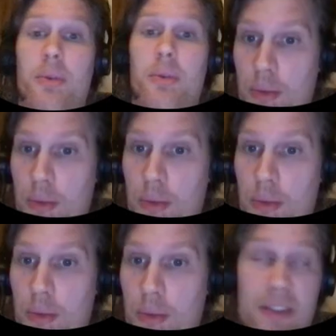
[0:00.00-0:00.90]
top of
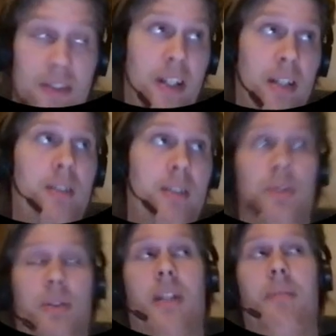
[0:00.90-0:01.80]
them instead.
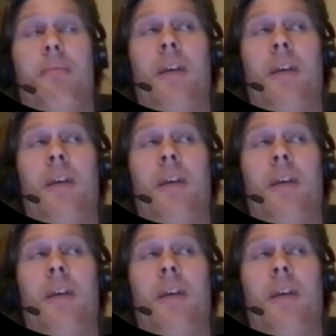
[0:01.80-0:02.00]
You can